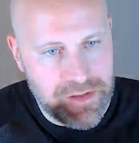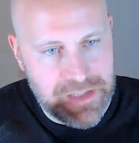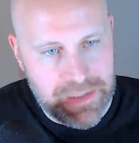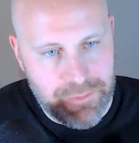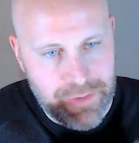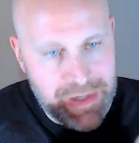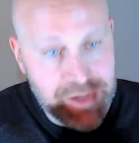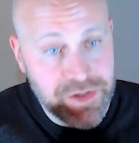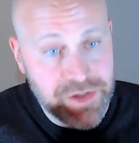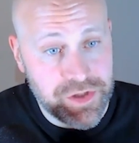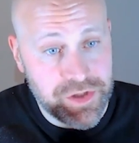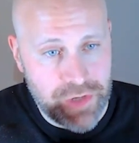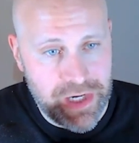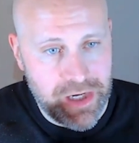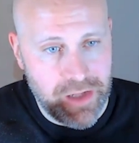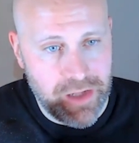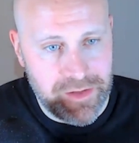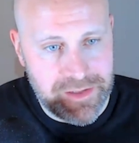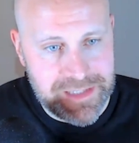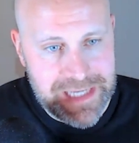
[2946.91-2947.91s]
Like when I used to trade
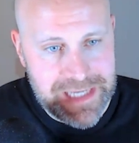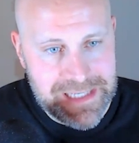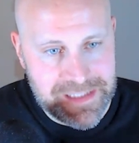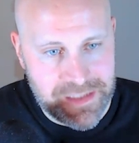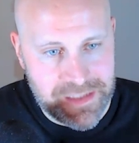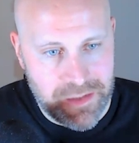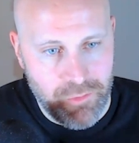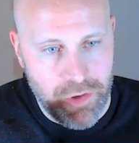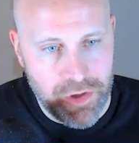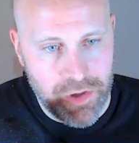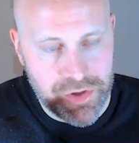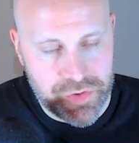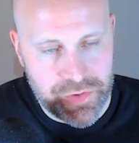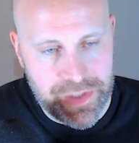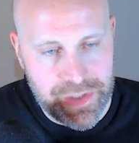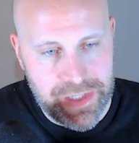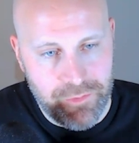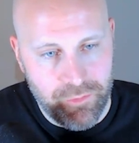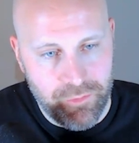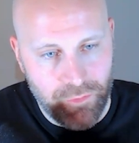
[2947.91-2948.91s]
on the desk on Wall
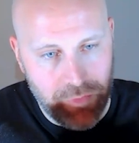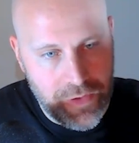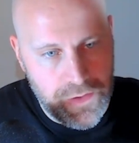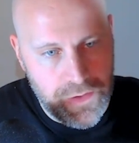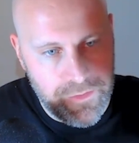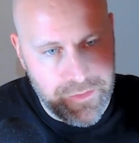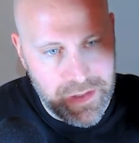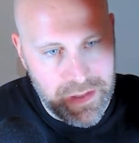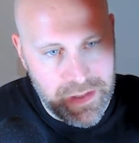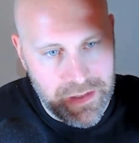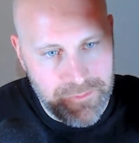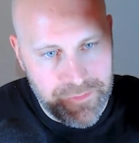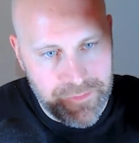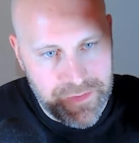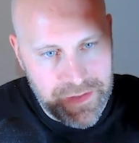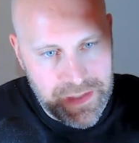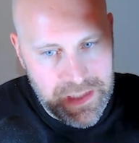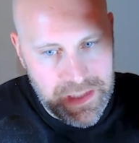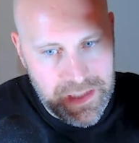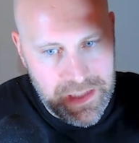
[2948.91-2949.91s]
Street,
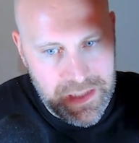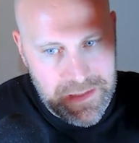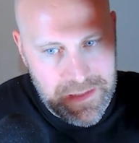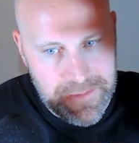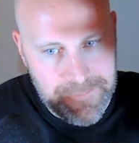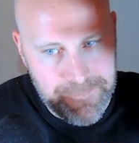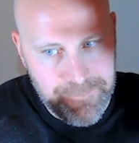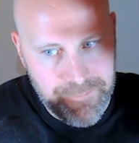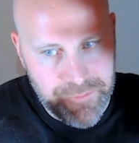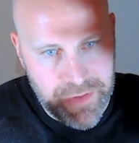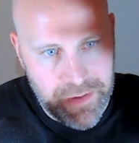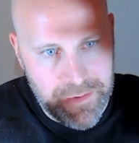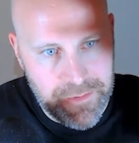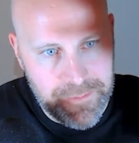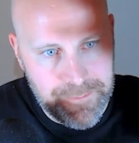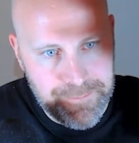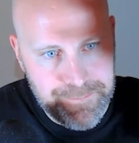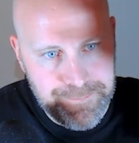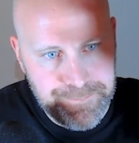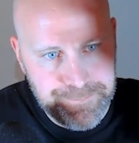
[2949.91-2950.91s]

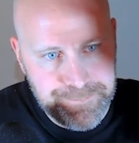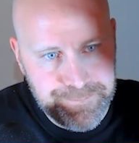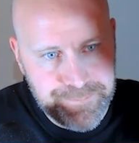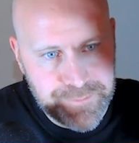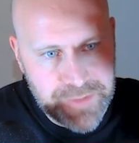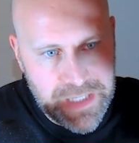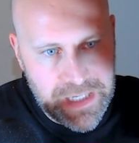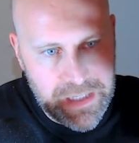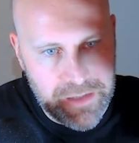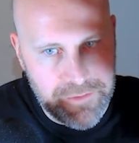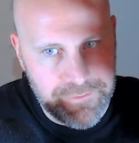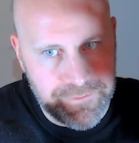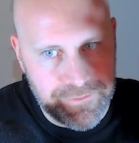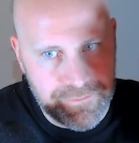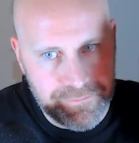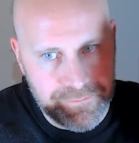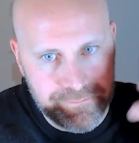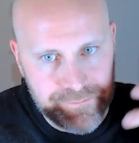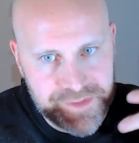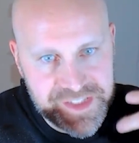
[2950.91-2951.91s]
the kind of
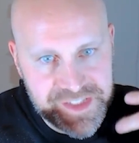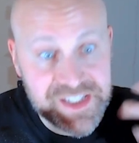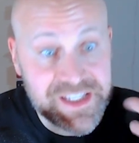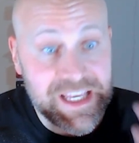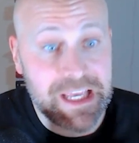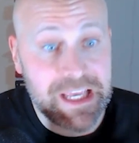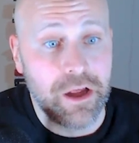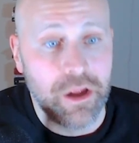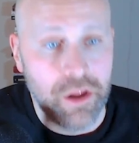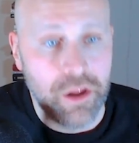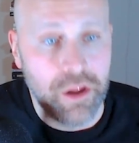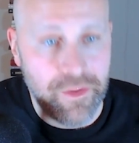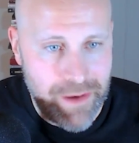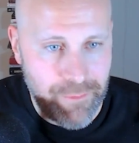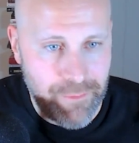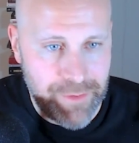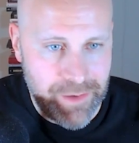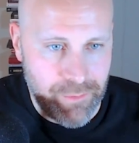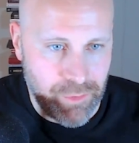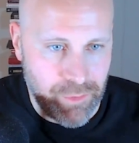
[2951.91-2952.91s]
skill that
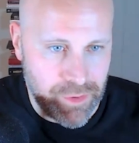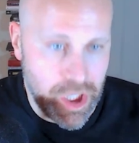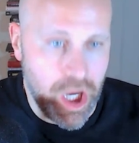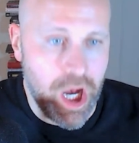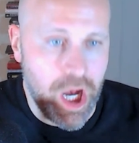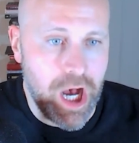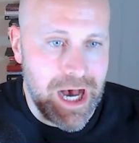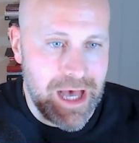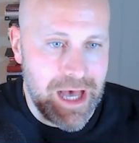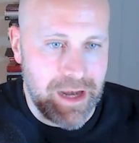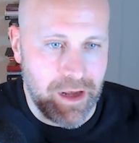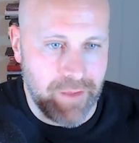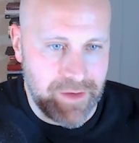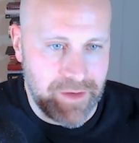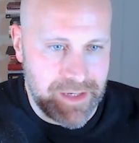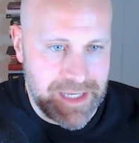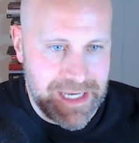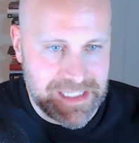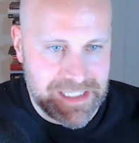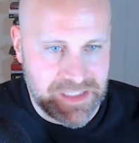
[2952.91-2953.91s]
we were taught on the
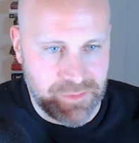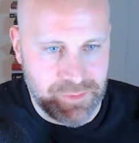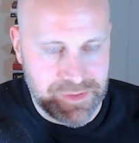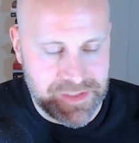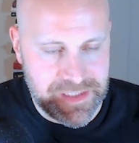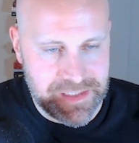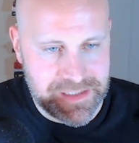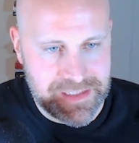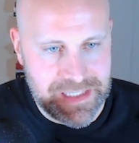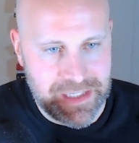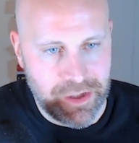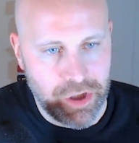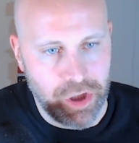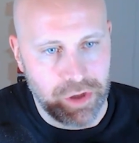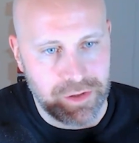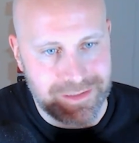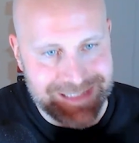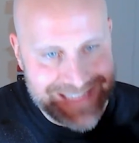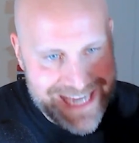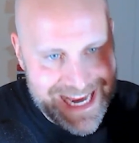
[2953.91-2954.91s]
desk was this thing
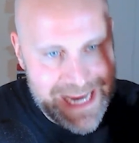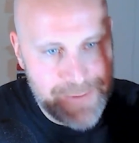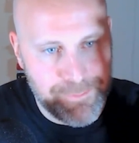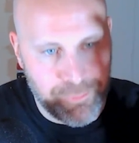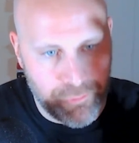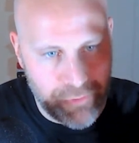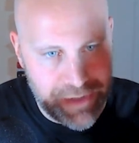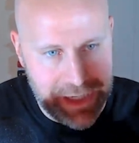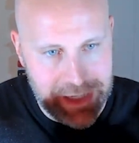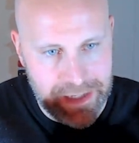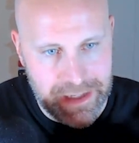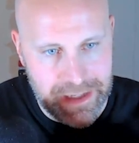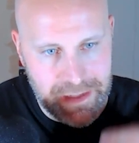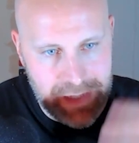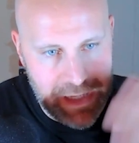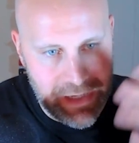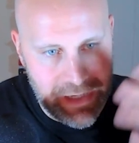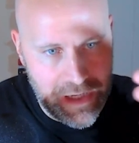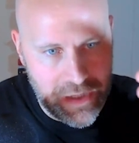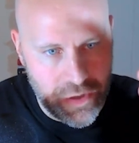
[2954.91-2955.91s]
called tape reading,
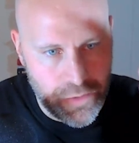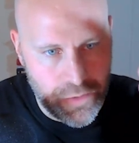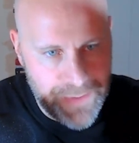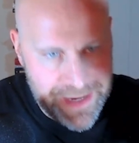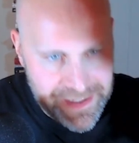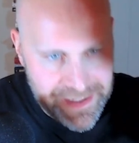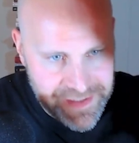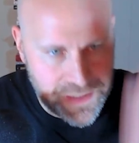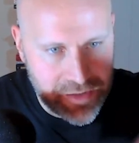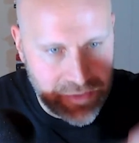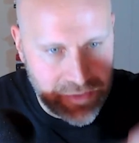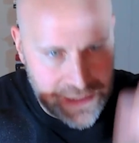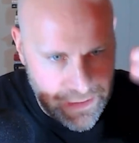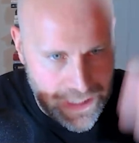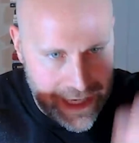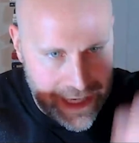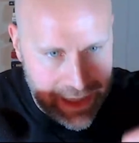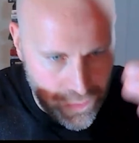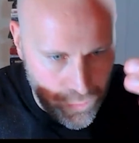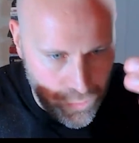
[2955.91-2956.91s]
and you're basically
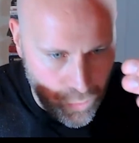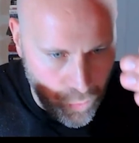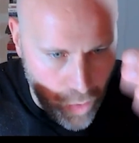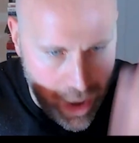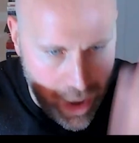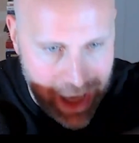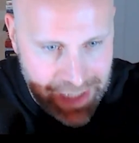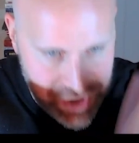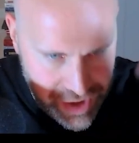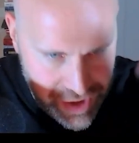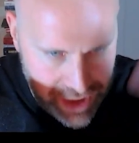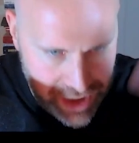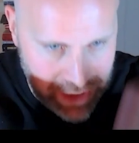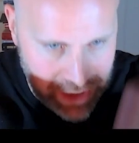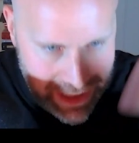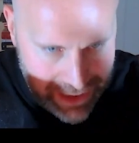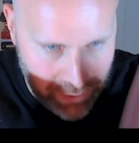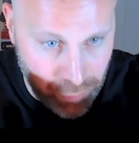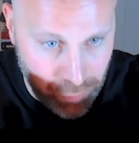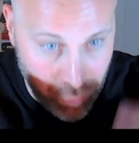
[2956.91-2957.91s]
like watching
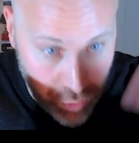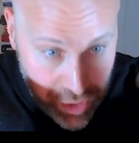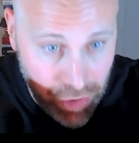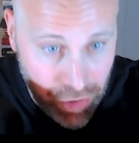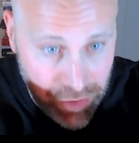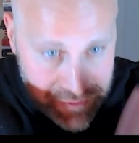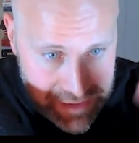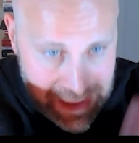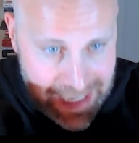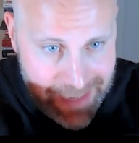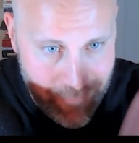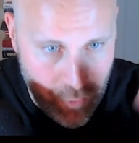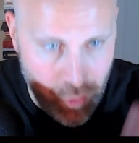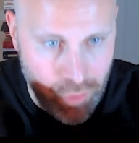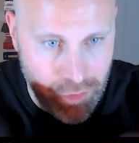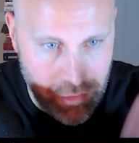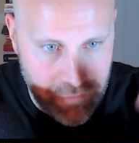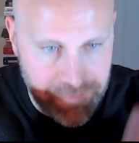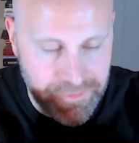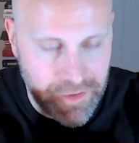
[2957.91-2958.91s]
like real time
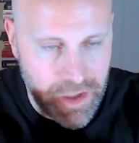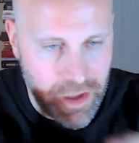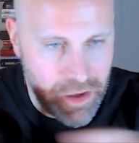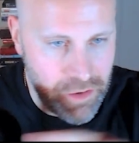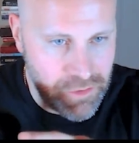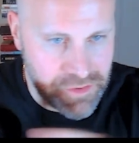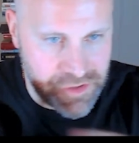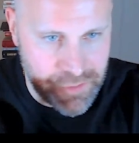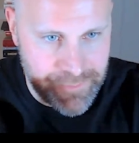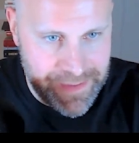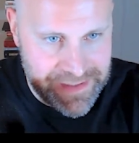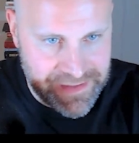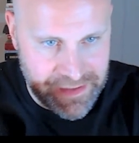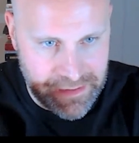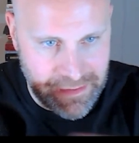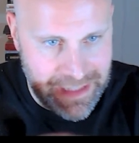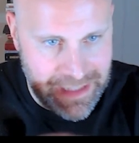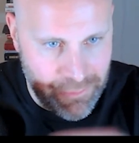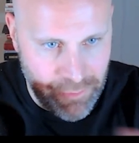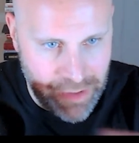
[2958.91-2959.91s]
order flow. So
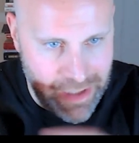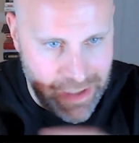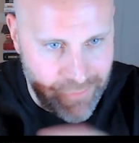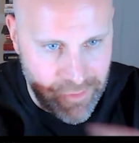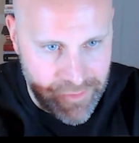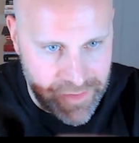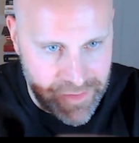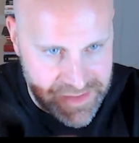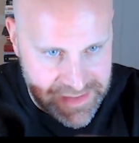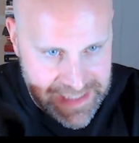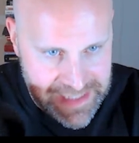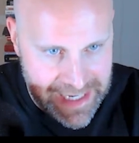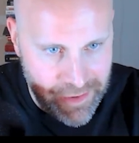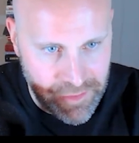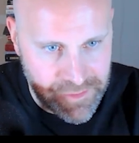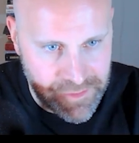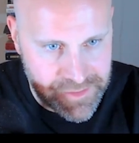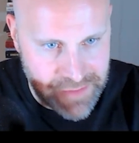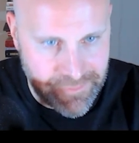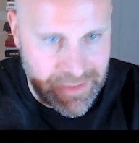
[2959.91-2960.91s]
basically, like whenever the
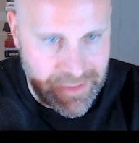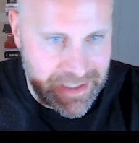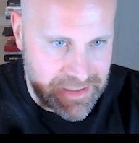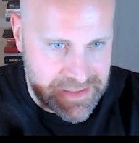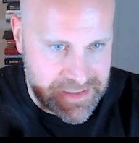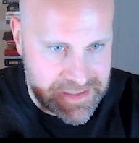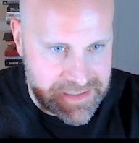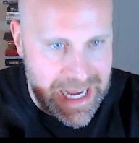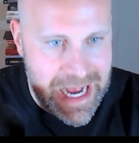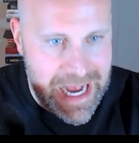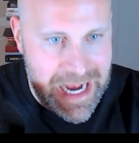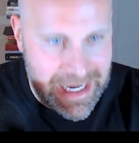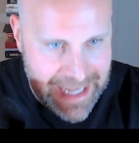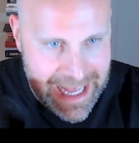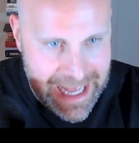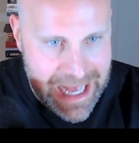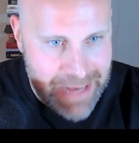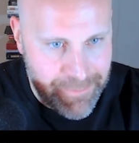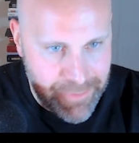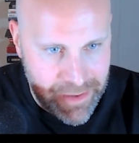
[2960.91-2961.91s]
sales of like a stock
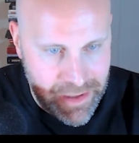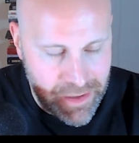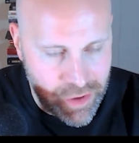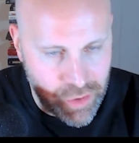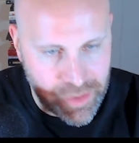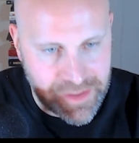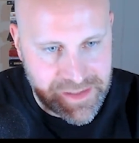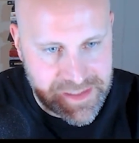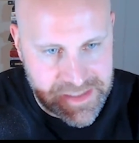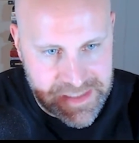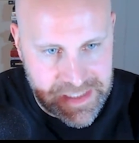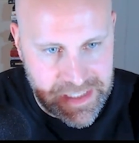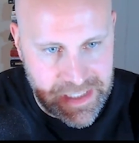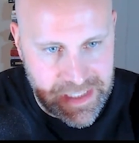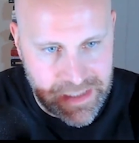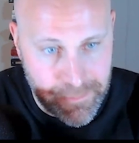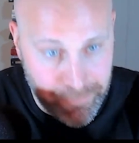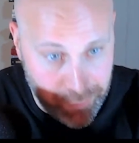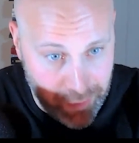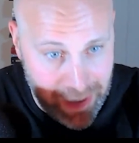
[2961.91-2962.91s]
happen, you can see
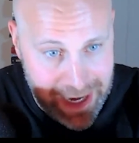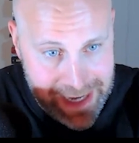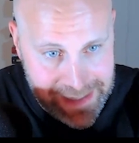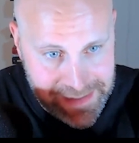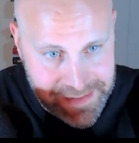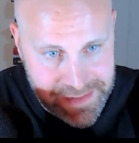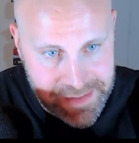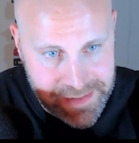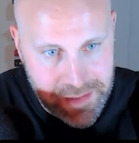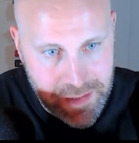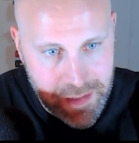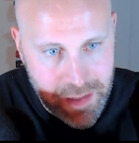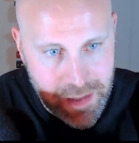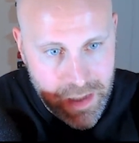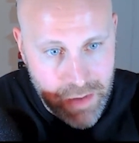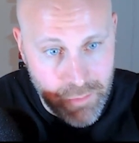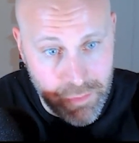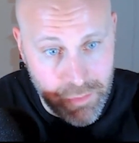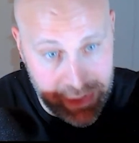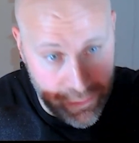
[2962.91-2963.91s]
the price,
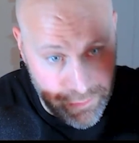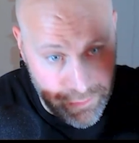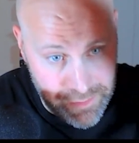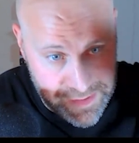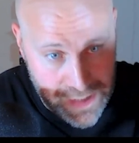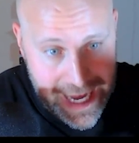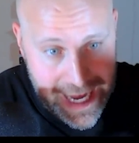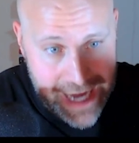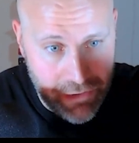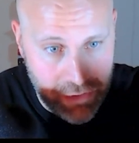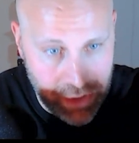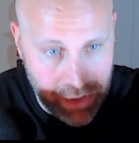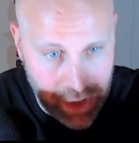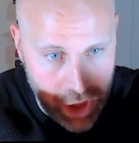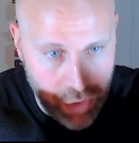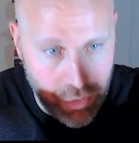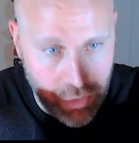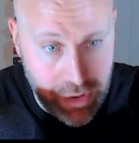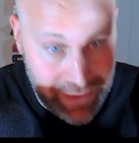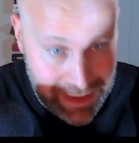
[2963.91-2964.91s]
whether it was higher or
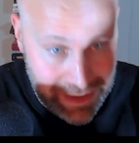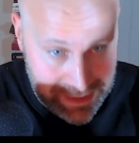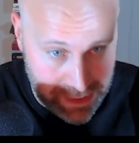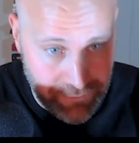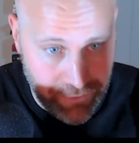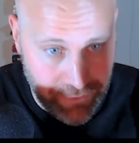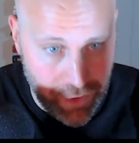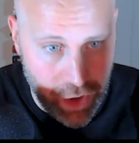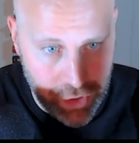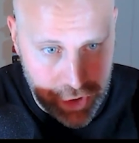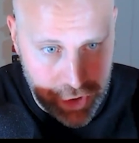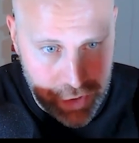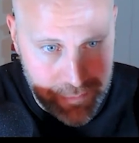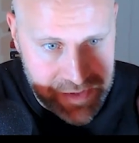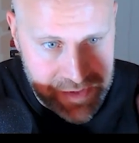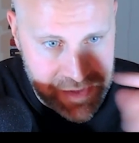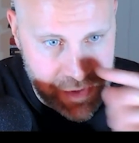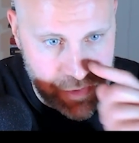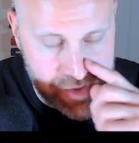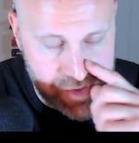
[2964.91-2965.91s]
lower, and like the volume
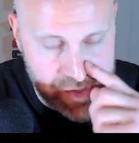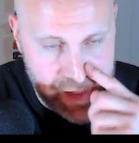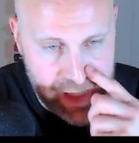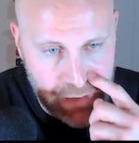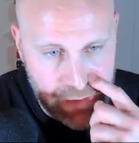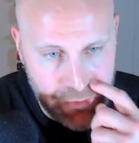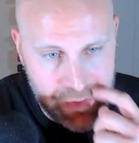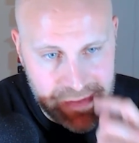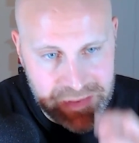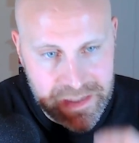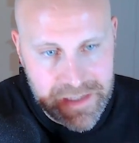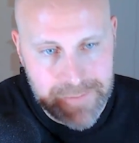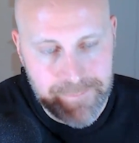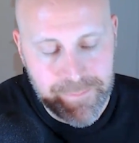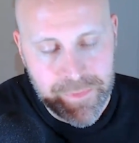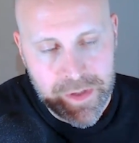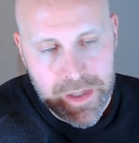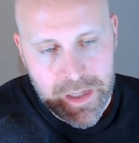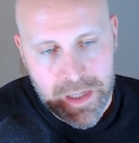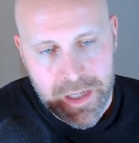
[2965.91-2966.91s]
associated with
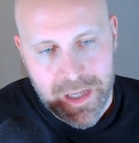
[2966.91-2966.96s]
it.